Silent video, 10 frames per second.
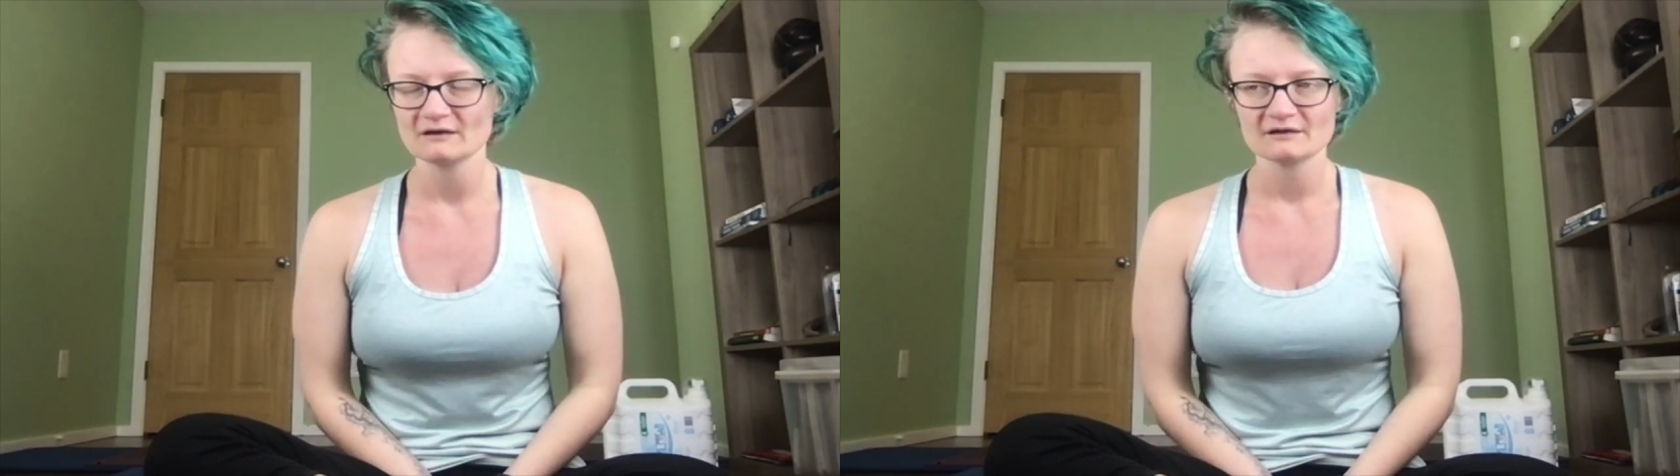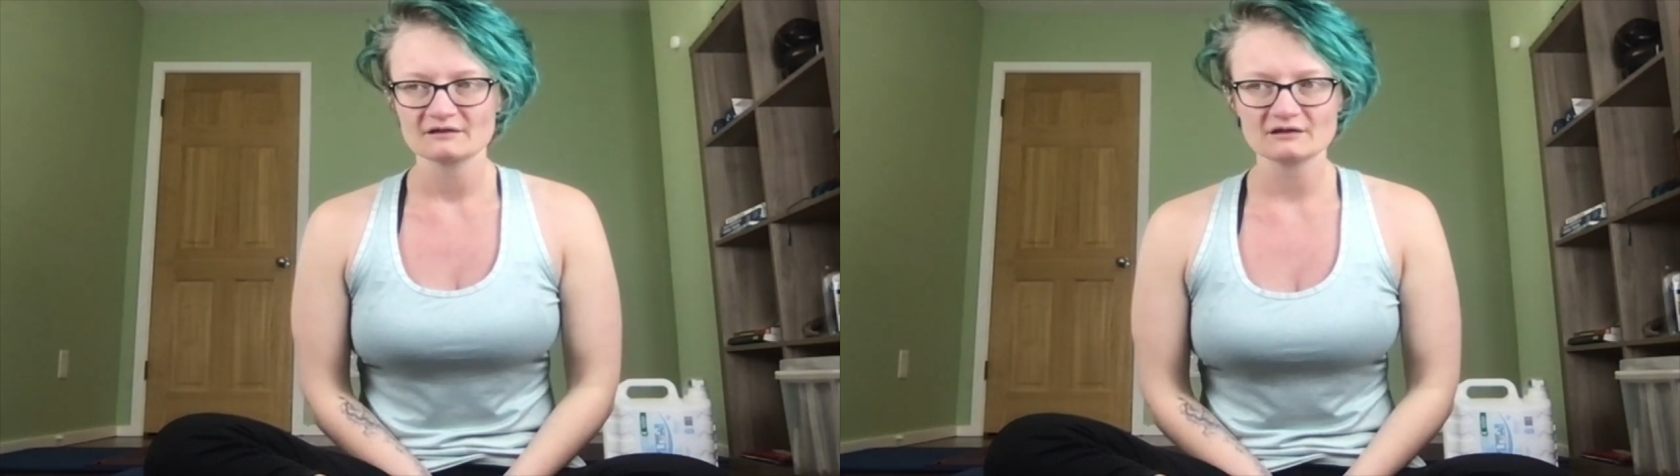
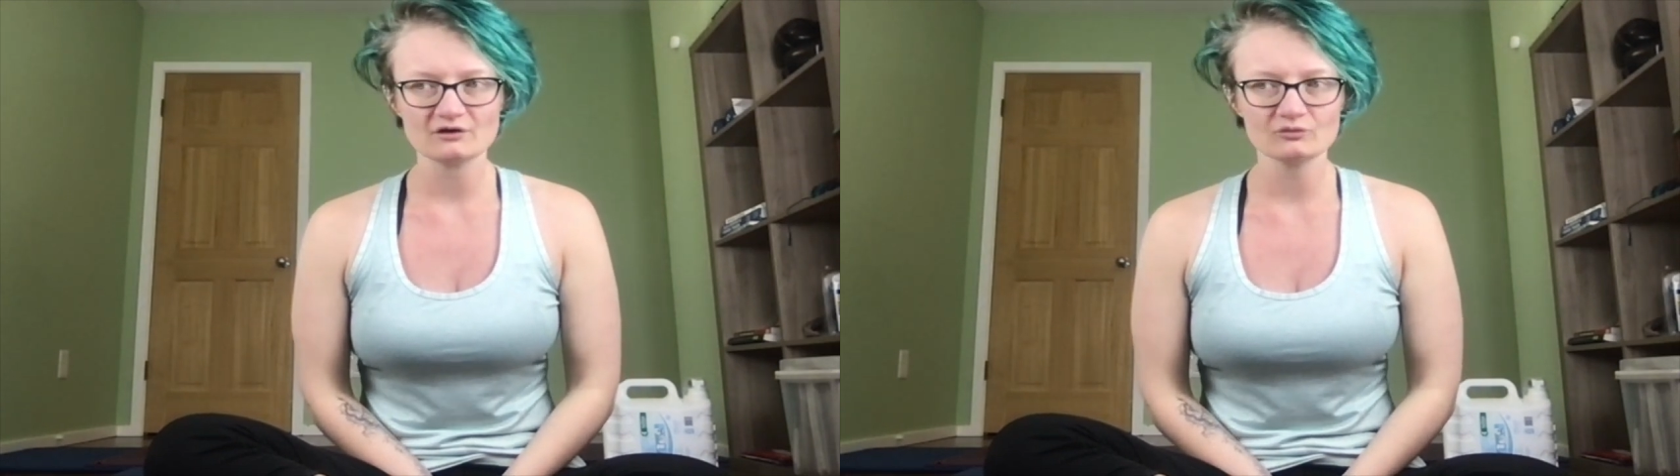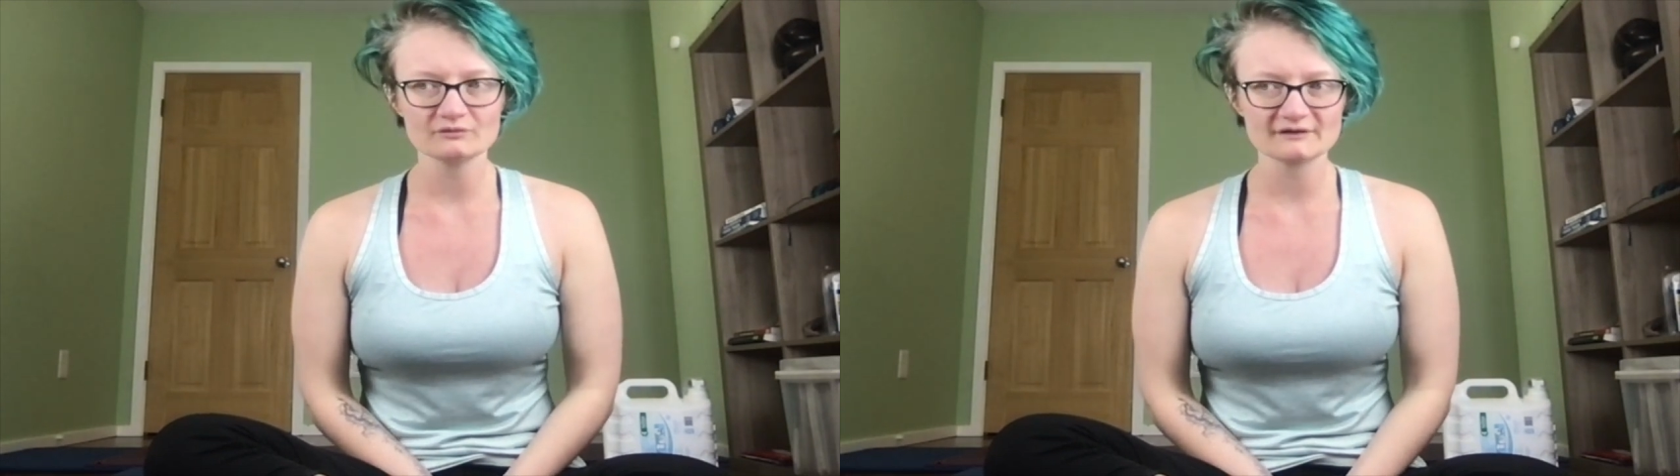the
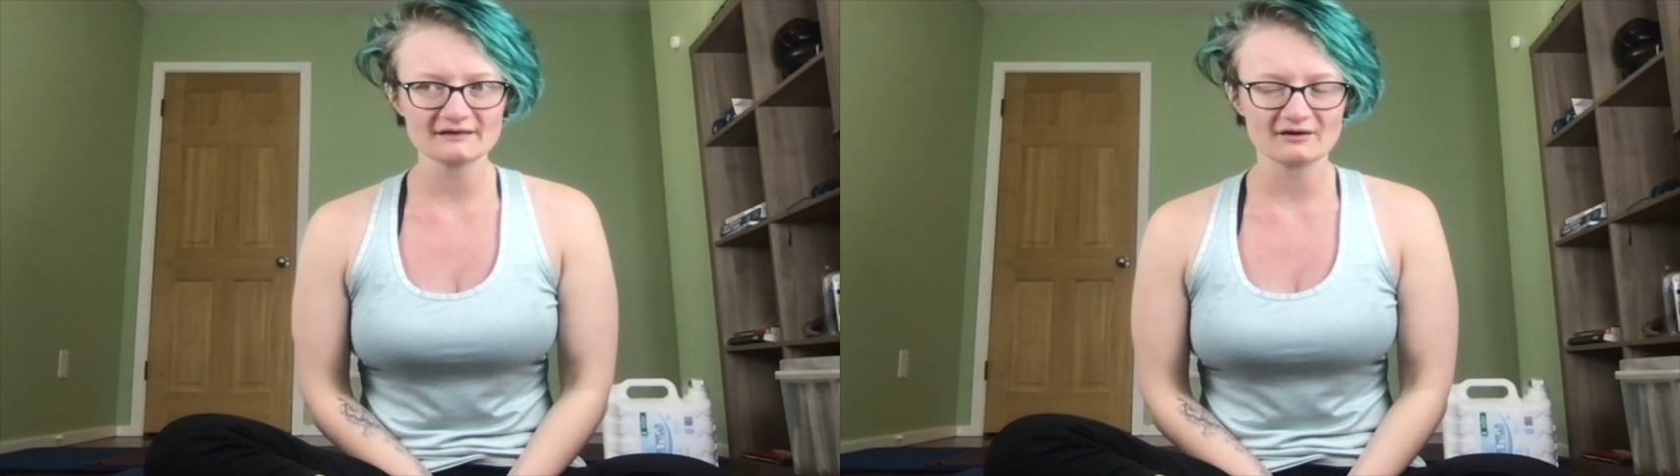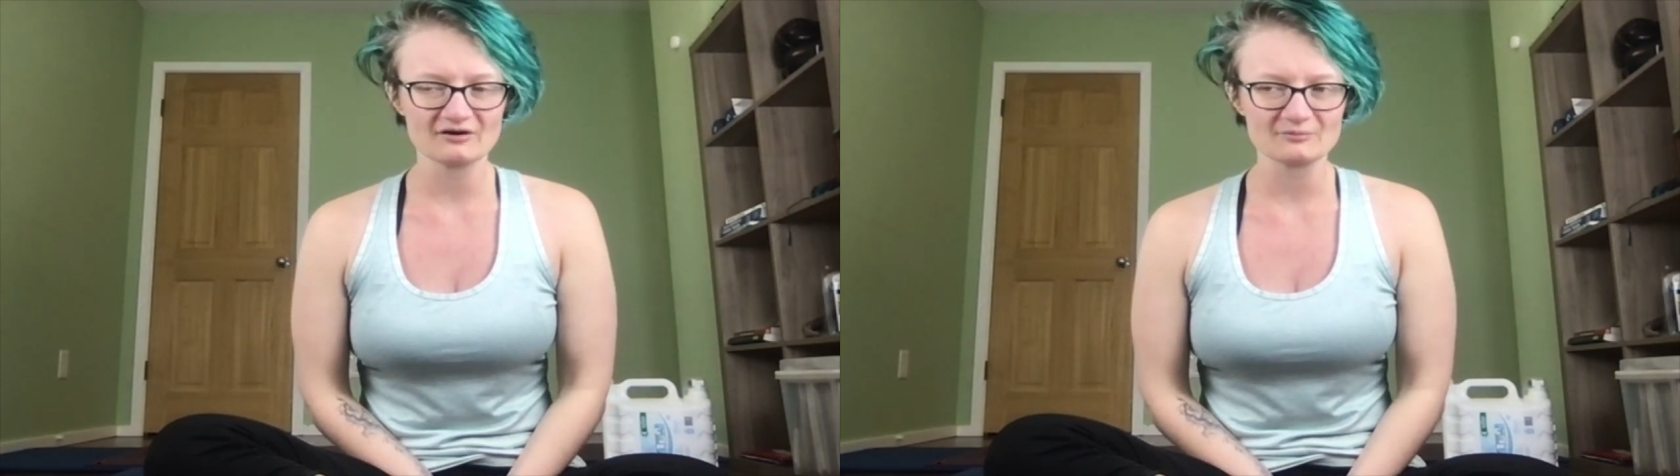only
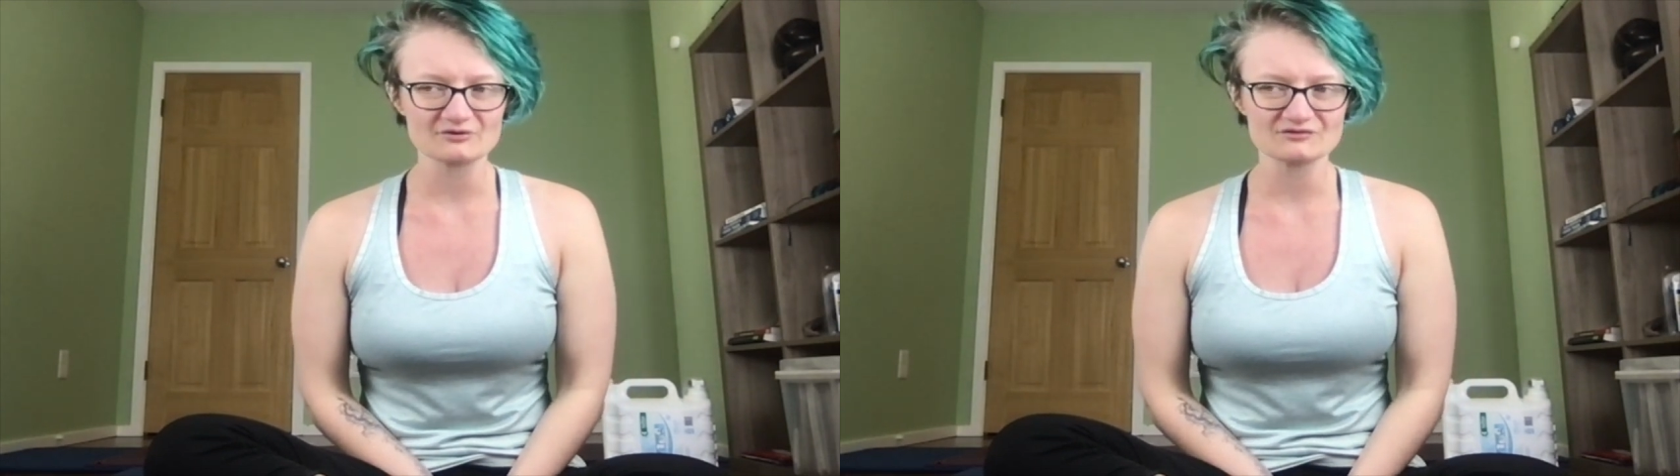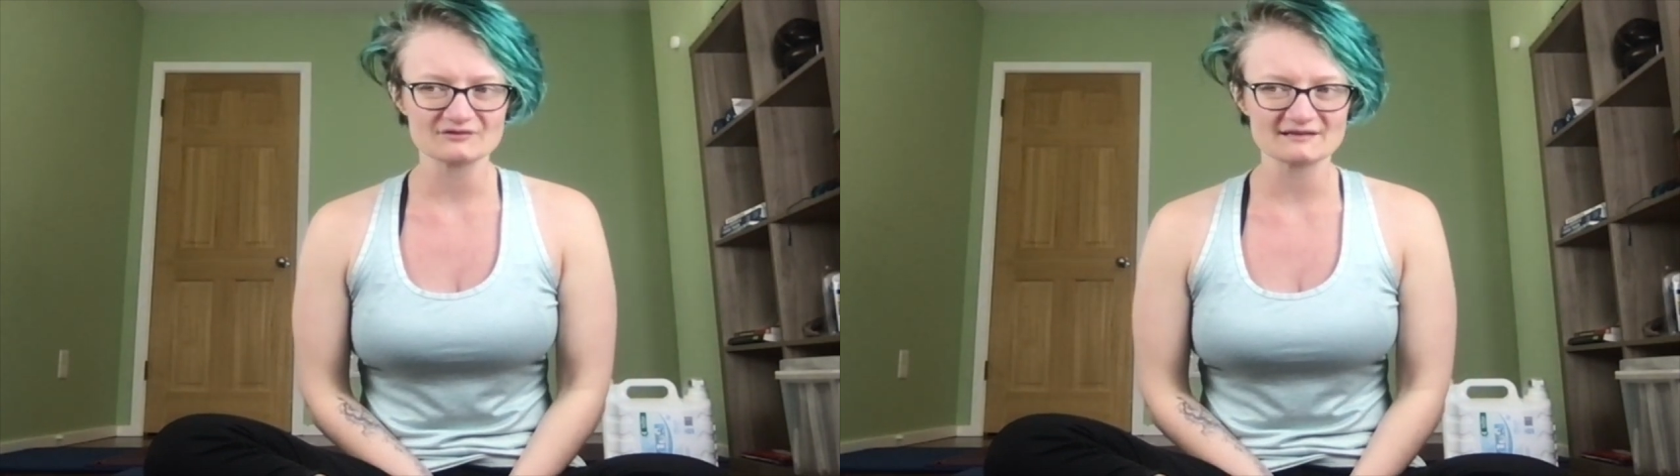
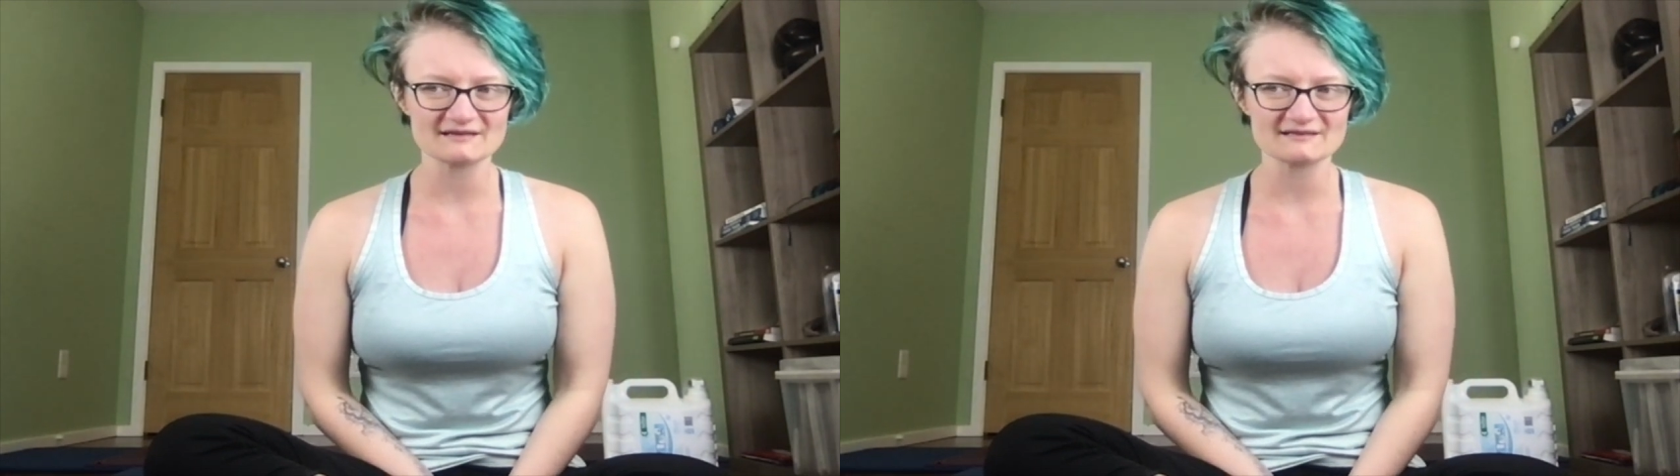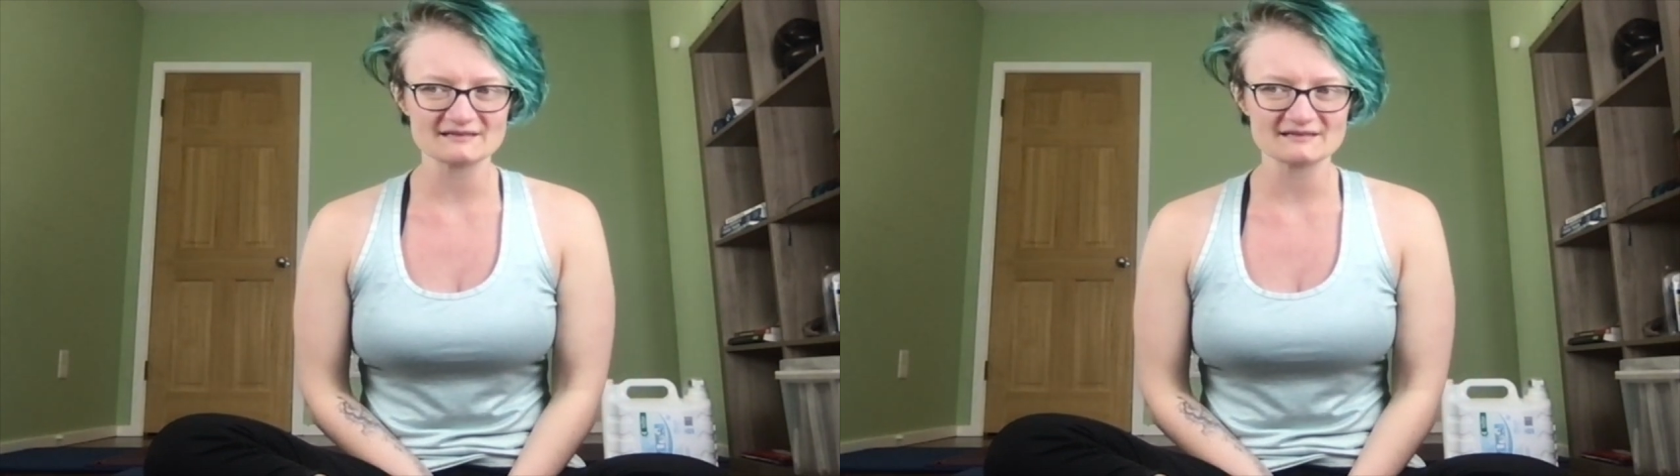opportunity to